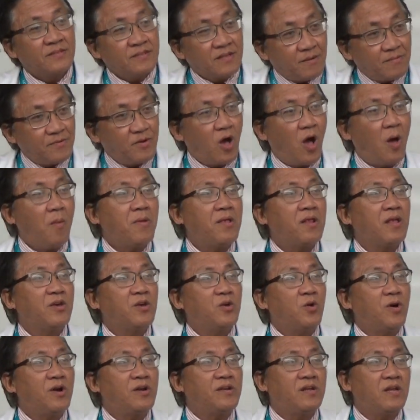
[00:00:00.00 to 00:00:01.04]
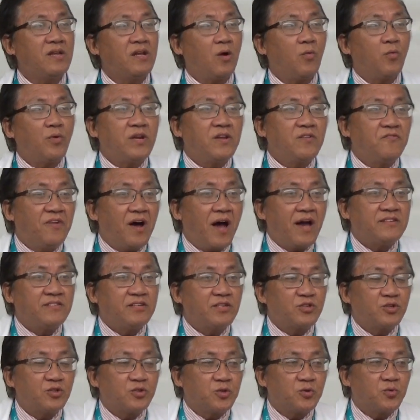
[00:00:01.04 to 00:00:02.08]
Abdominal aorta. Now we divide
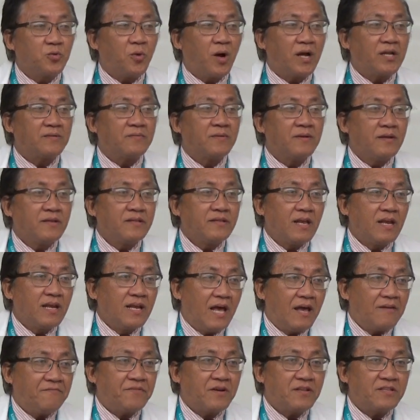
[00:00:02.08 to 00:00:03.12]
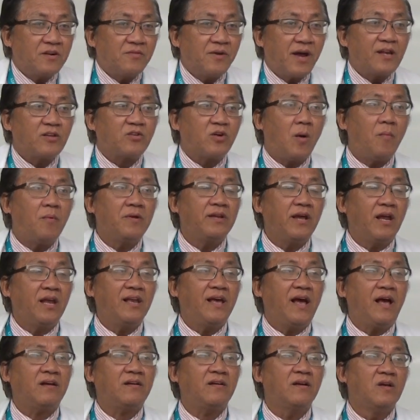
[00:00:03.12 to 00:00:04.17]
into 2 what? The left and the right common
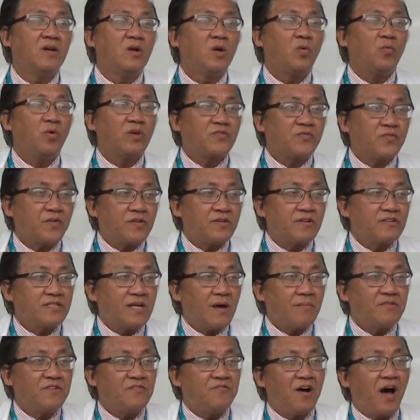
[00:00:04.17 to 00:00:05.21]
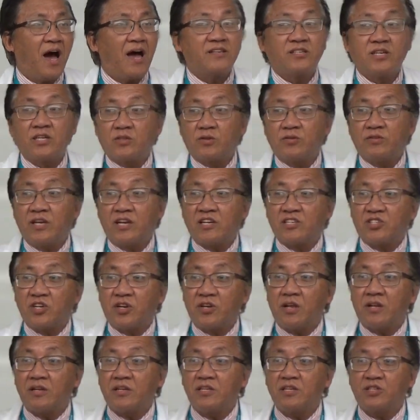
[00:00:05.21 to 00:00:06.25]
iliac, which further subdivides into the
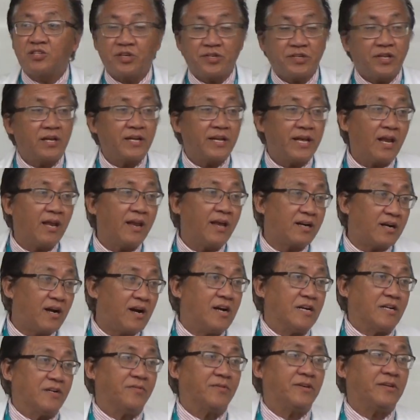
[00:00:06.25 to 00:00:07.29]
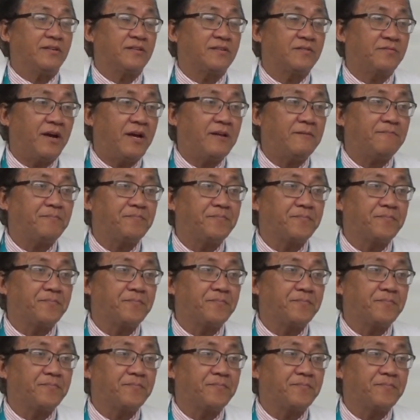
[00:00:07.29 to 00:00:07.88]
external and internal iliac arteries, right?